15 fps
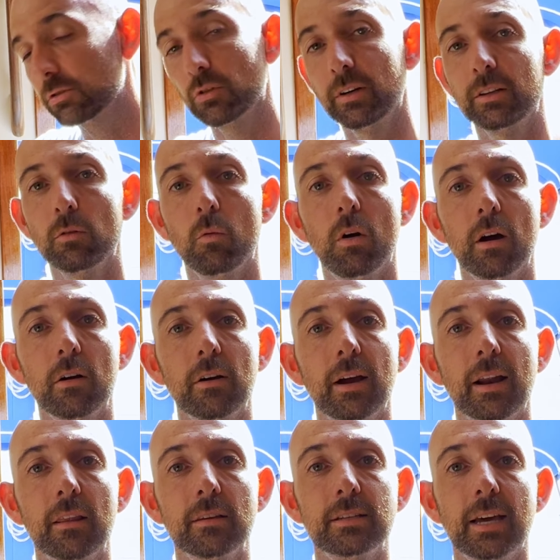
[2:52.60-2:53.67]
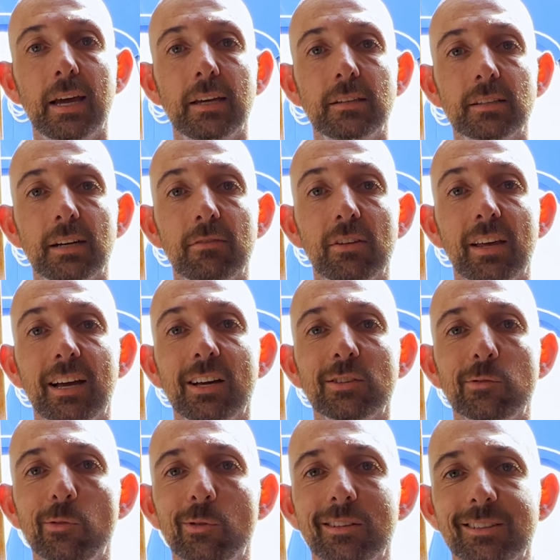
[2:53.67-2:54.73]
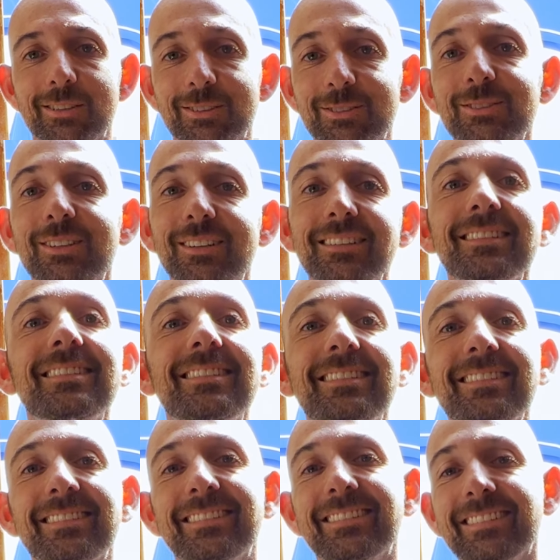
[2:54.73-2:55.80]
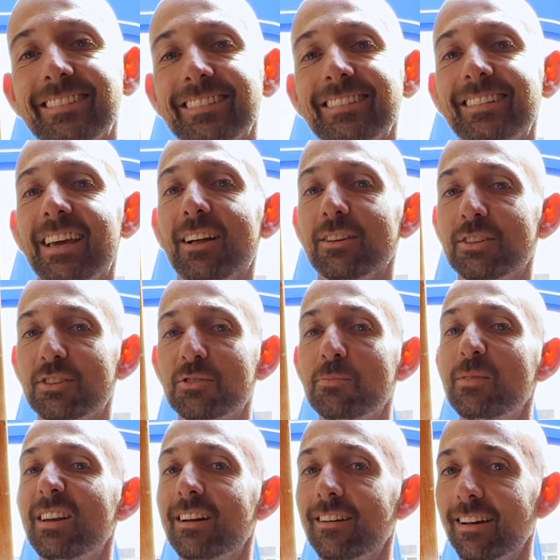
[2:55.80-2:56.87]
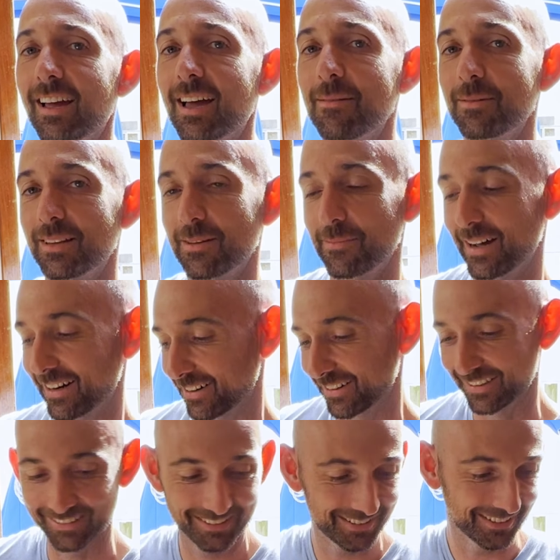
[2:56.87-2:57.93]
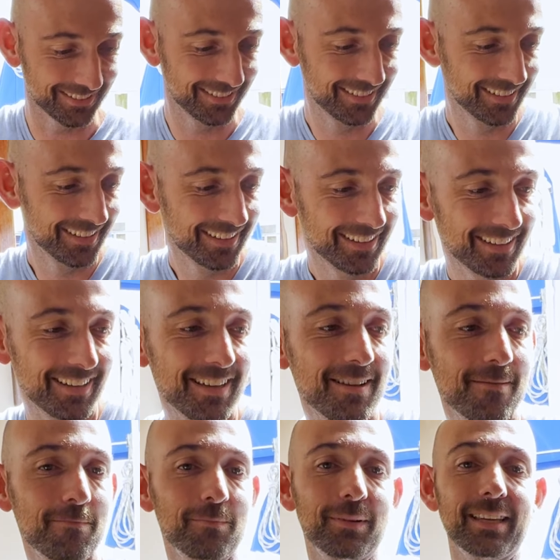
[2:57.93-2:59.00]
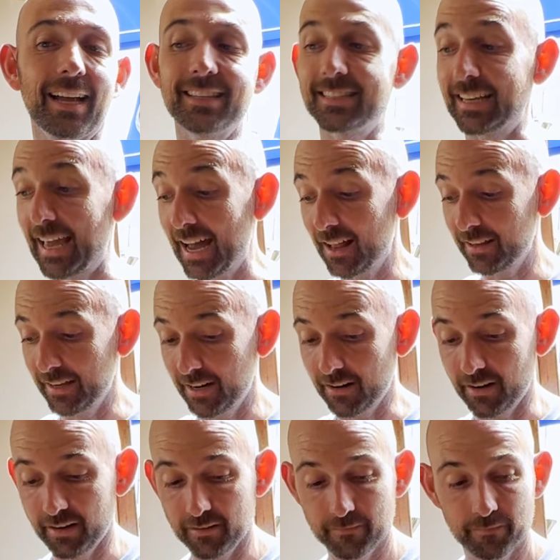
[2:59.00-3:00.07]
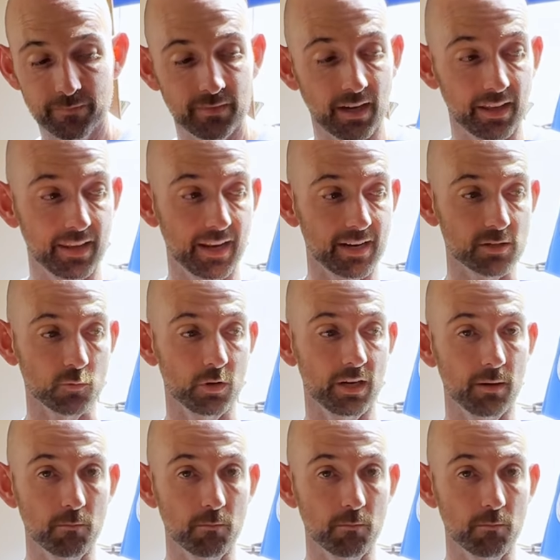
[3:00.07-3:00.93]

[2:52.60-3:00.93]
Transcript: drink the water out of the tanks and everything else we want to. So. Kelly's sneering at me in the background. So. But that's the galley area. And then as we